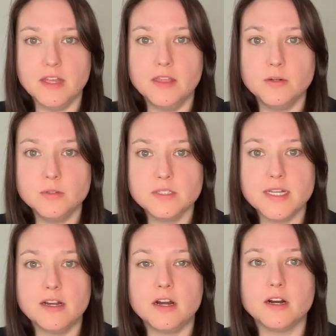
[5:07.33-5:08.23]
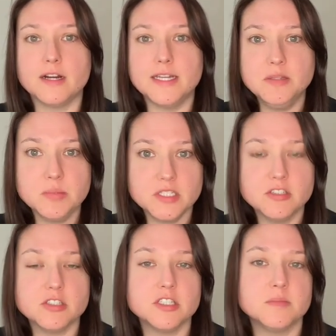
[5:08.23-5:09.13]
those that are in
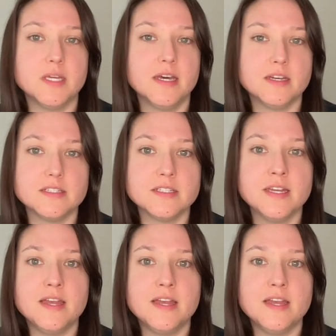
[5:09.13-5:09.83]
positions because